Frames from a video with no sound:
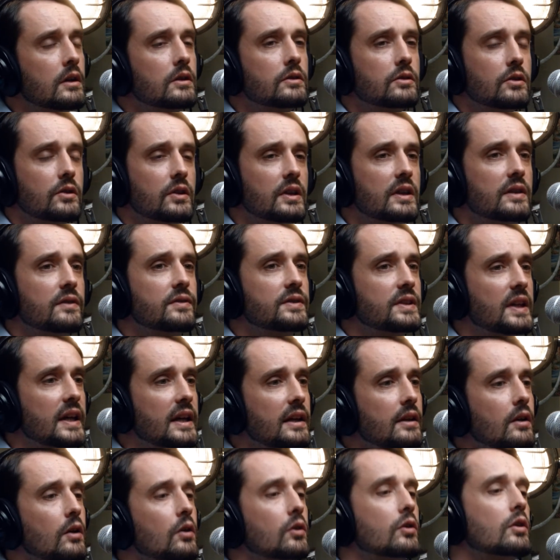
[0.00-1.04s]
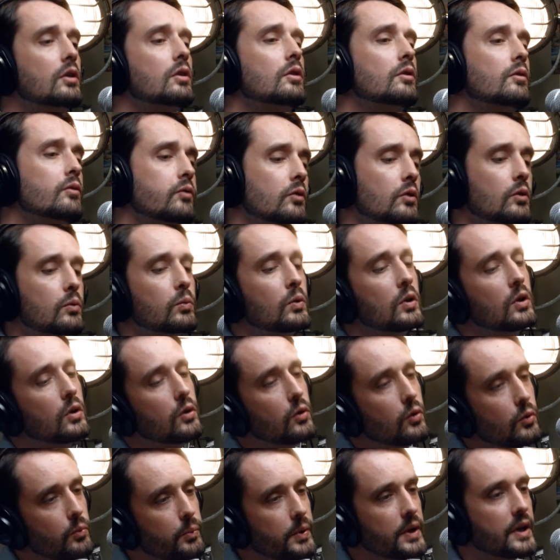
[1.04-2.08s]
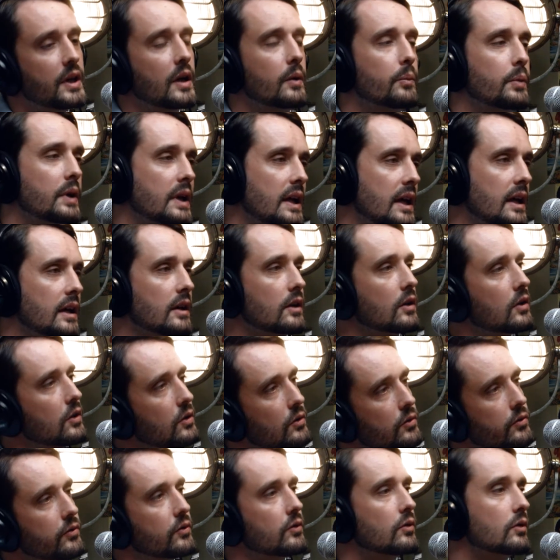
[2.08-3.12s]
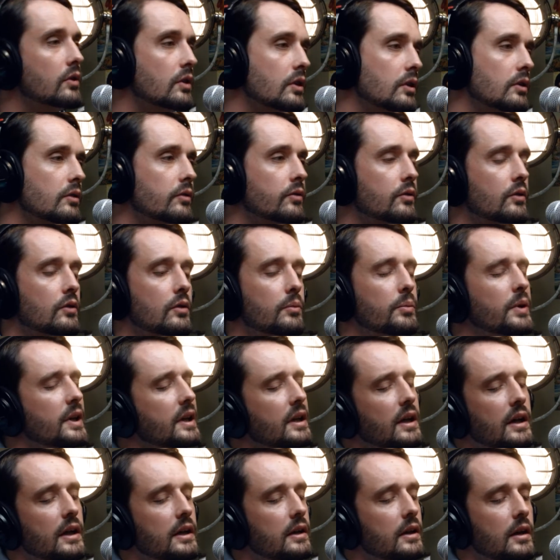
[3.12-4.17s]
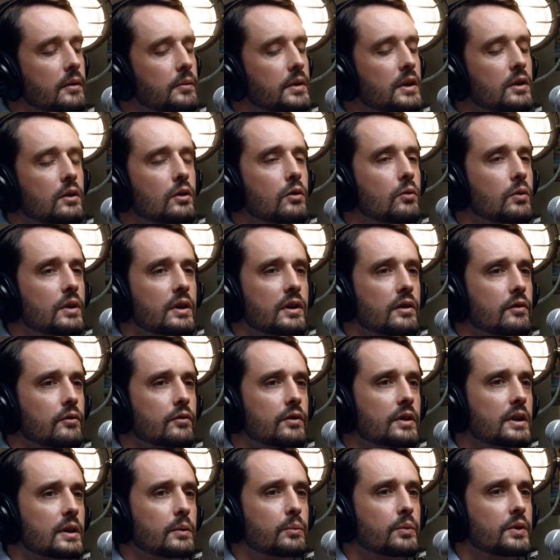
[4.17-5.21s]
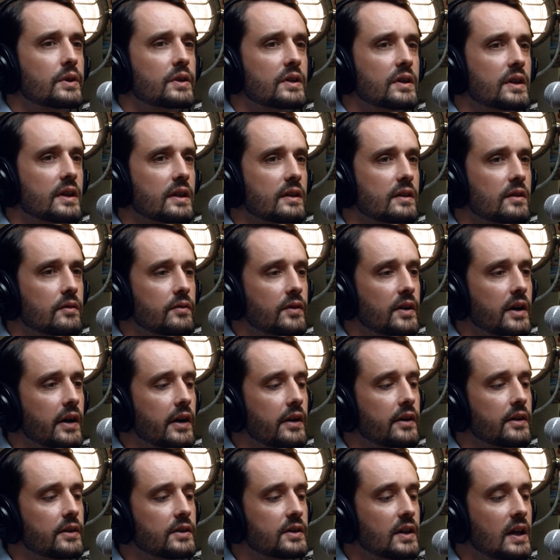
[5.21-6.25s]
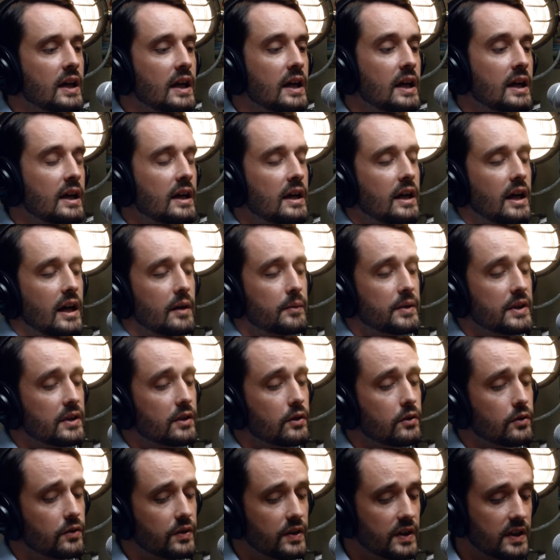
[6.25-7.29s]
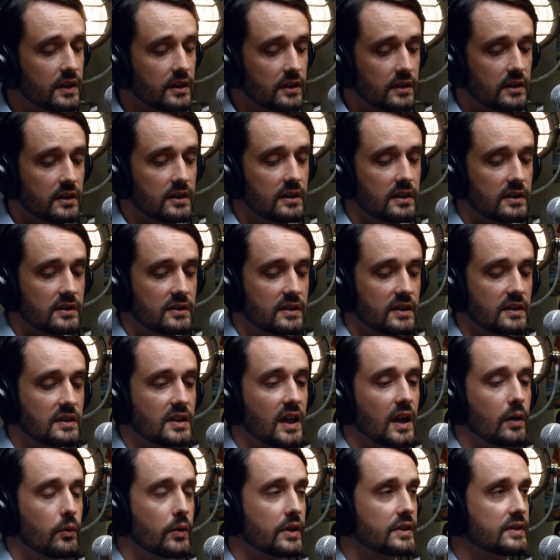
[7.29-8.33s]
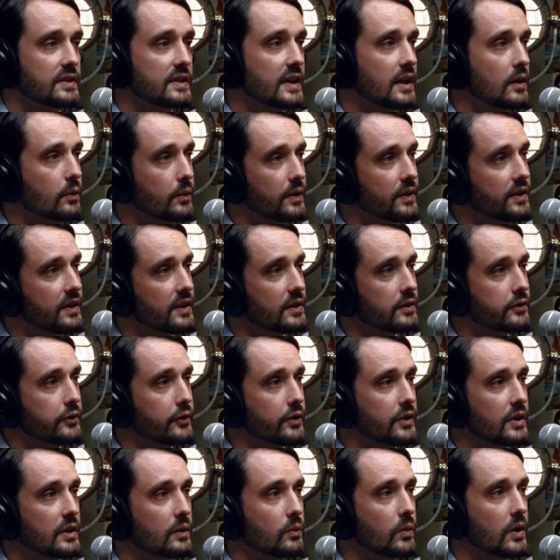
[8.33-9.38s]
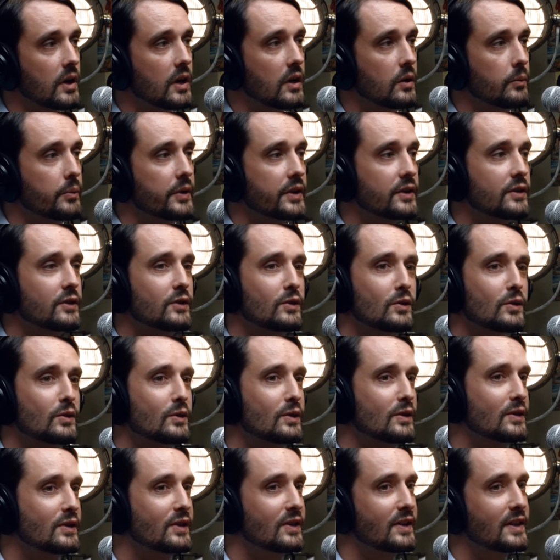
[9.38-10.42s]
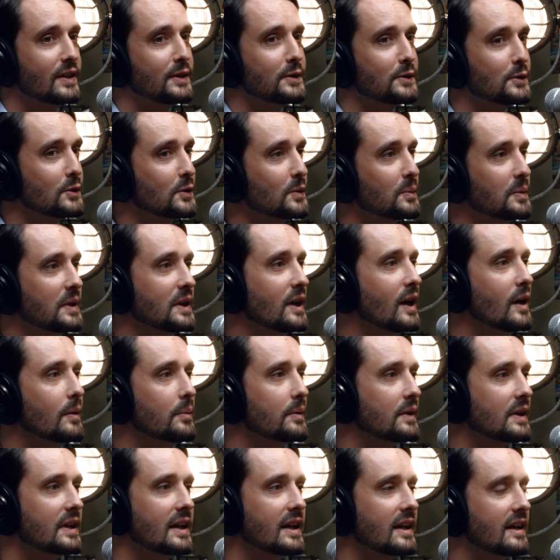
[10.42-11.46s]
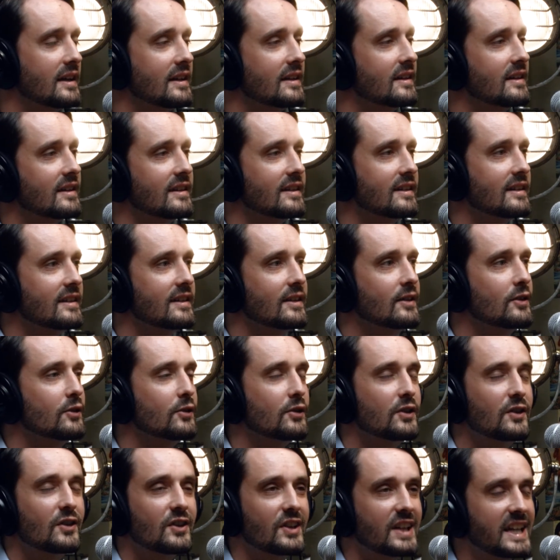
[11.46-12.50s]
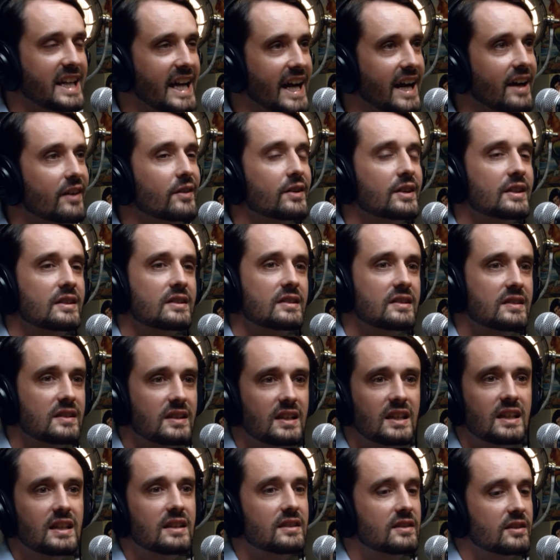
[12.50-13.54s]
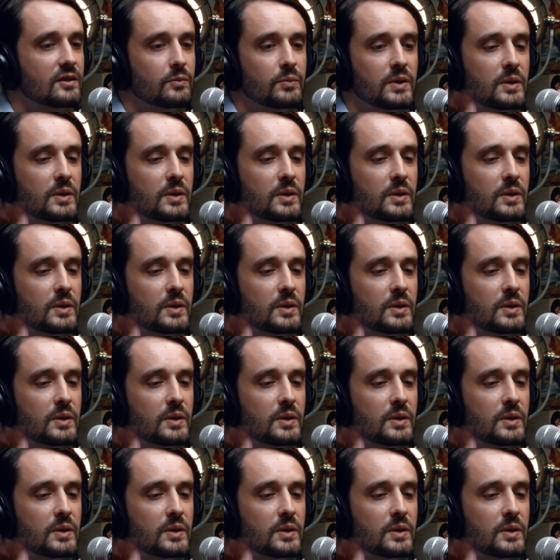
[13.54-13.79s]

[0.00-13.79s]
So they've said, Q4 will open up again. Q4. But I mean, no one can really predict the virus. I mean, the good thing is that Taiwan's dealt with things really well. But as soon as things open up again, you're guaranteed to be